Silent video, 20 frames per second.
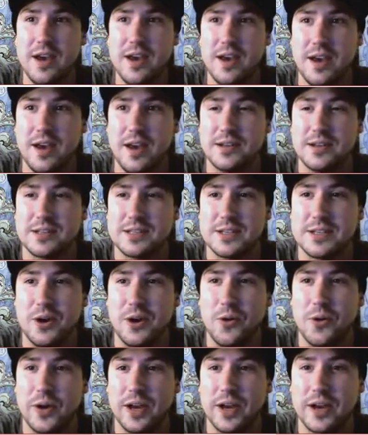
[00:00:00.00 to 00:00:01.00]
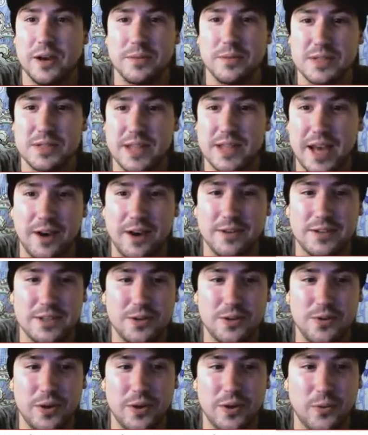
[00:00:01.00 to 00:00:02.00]
And so when it comes down
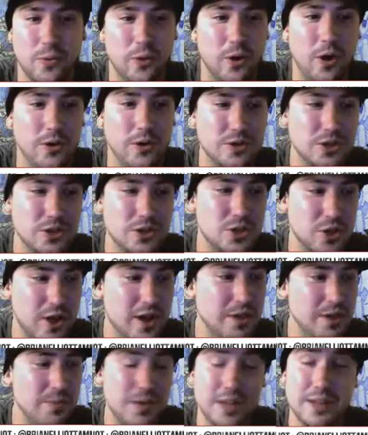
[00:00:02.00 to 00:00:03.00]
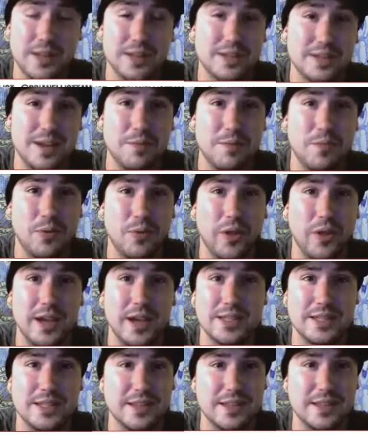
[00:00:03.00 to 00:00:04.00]
to it, we're all just trying to be at the same
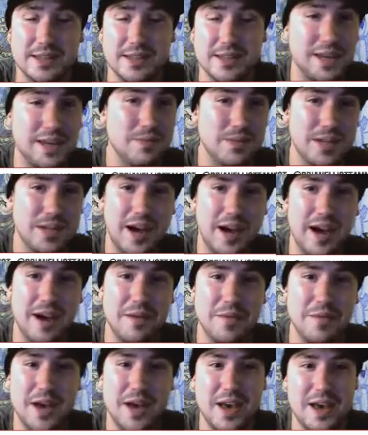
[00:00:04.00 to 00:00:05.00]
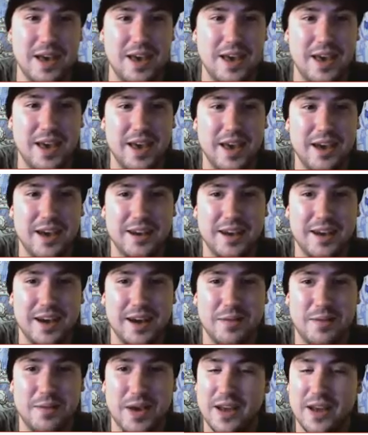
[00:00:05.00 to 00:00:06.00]
place in the same time. And
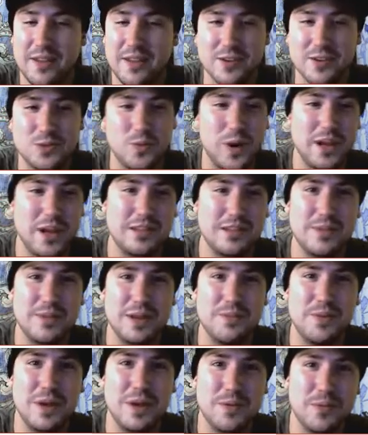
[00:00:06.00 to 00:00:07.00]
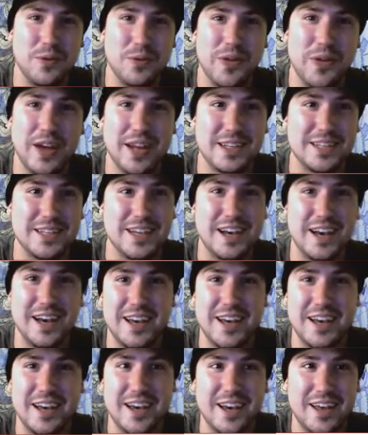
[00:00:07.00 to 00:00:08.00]
man, there's way too many people that
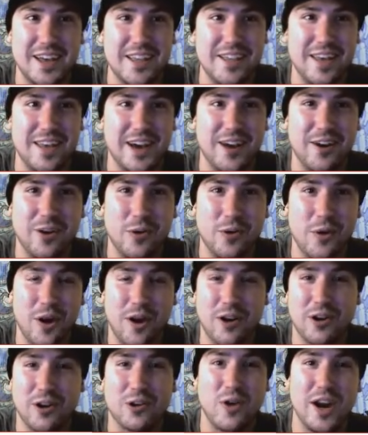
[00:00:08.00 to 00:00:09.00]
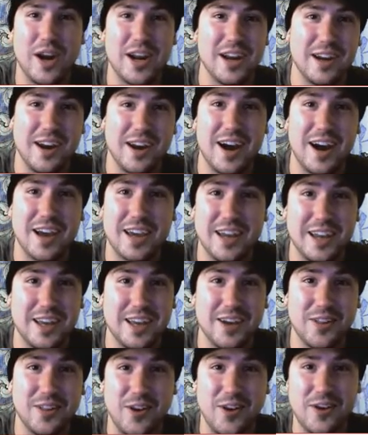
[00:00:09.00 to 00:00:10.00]
that are great at not
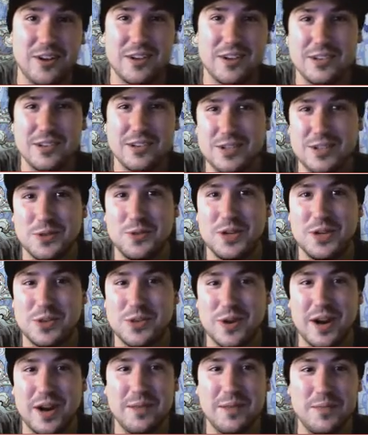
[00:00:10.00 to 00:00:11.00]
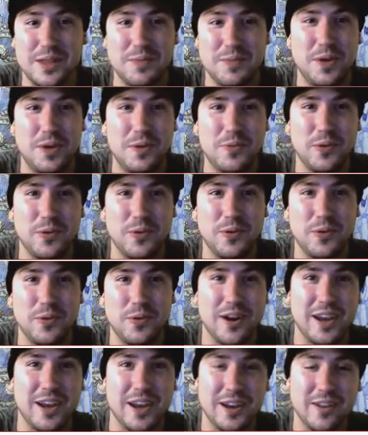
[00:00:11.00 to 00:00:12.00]
getting along. So we try to be the people
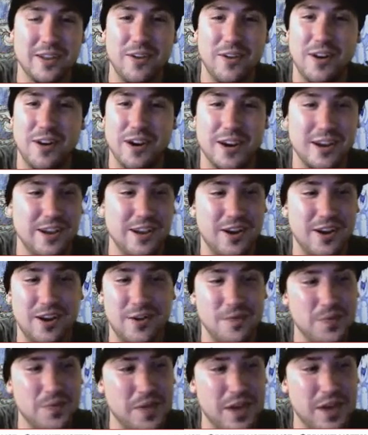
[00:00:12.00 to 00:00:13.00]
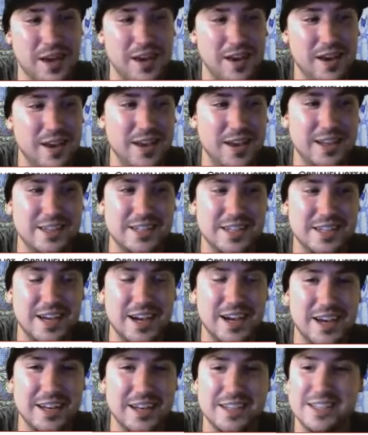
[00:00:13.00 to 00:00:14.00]
that are getting along. And you know, it's
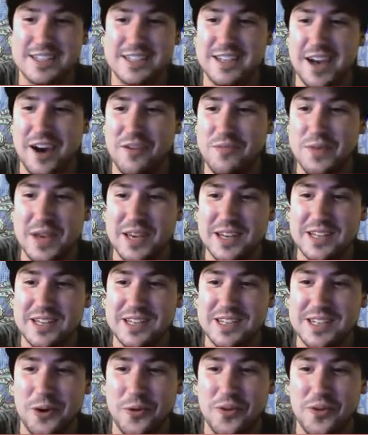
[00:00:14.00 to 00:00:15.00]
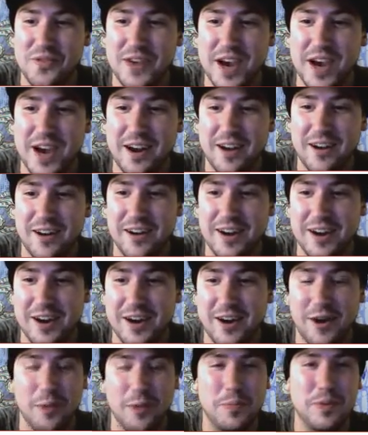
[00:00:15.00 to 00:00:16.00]
tough because you know we've got
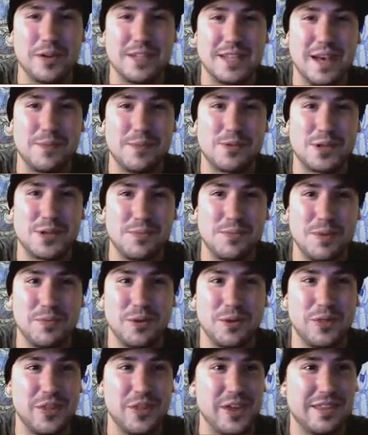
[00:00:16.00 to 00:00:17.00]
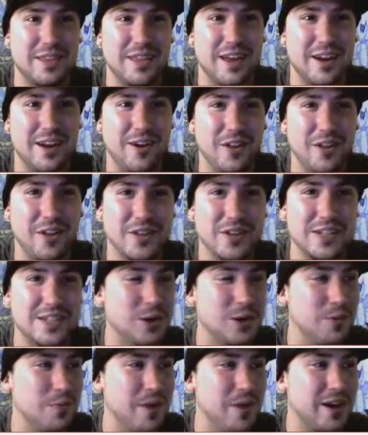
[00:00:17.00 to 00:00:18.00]
our perception. People think that all of
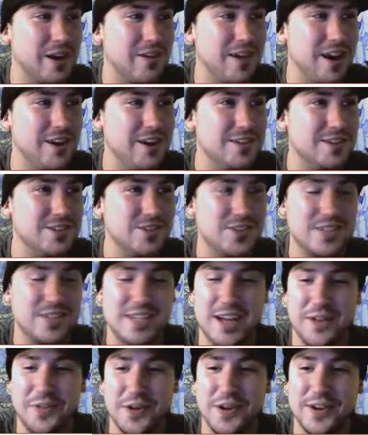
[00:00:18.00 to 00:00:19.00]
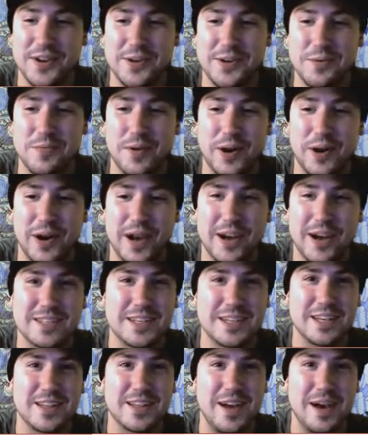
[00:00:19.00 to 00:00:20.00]
us dirt bike riders are just out there to do
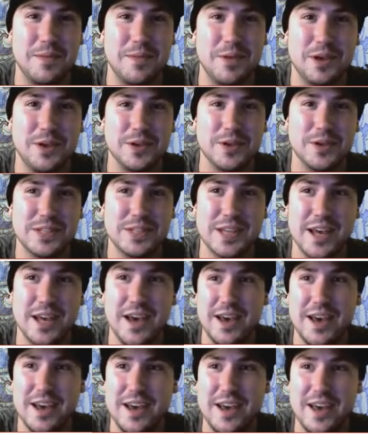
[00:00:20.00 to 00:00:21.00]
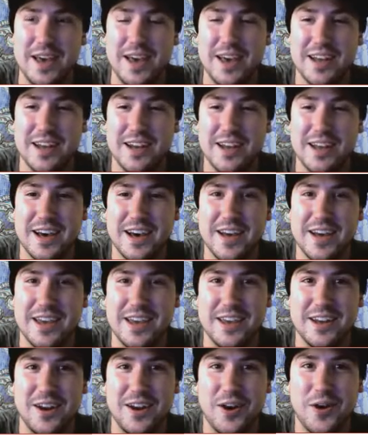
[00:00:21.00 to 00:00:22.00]
burnouts and climb hills. And
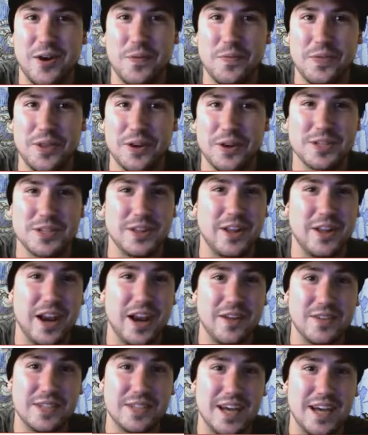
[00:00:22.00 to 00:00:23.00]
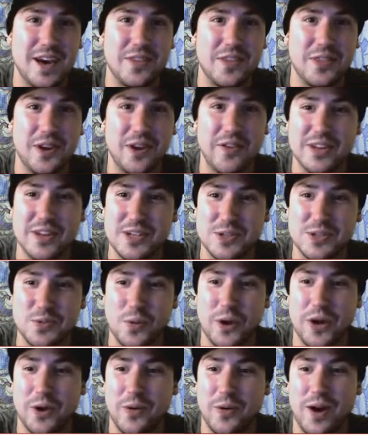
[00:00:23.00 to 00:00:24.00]
you know, there's a lot of us out there that just
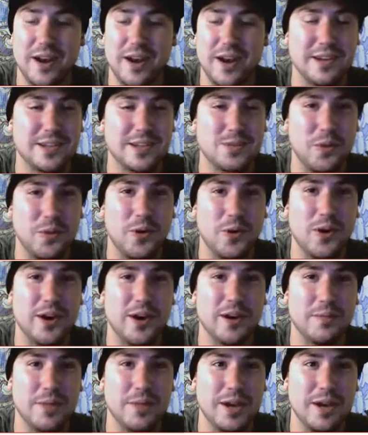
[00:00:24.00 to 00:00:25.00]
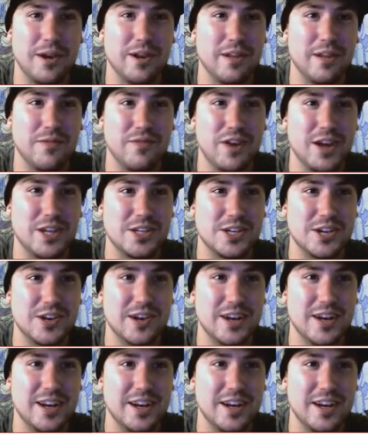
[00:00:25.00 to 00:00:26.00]
want to go out and explore and be on an
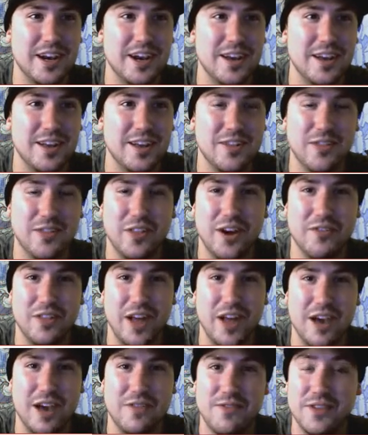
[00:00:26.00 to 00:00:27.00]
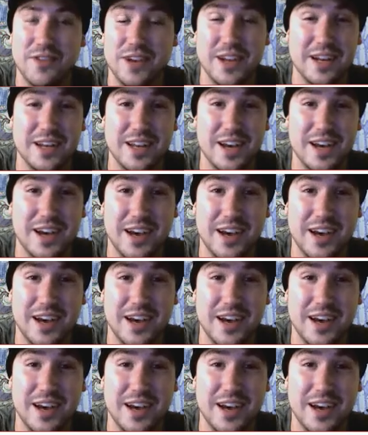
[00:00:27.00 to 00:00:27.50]
adventure and love life and